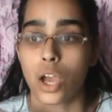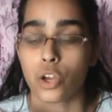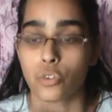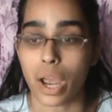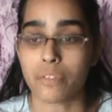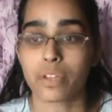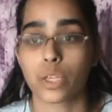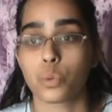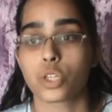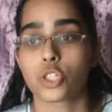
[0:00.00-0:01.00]

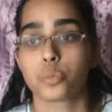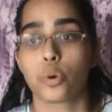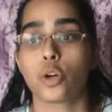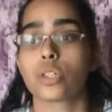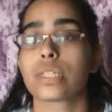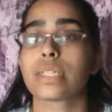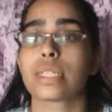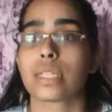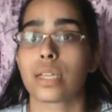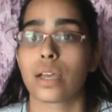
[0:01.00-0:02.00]
gravity which
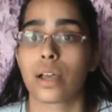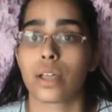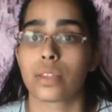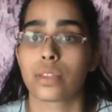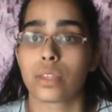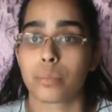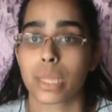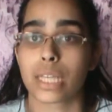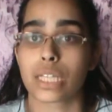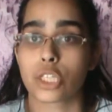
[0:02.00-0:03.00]
pulls the
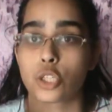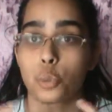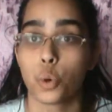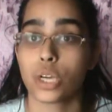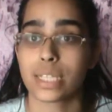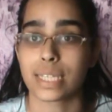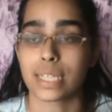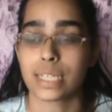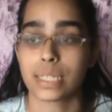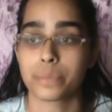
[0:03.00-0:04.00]
planets towards
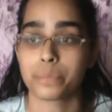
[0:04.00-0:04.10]
it.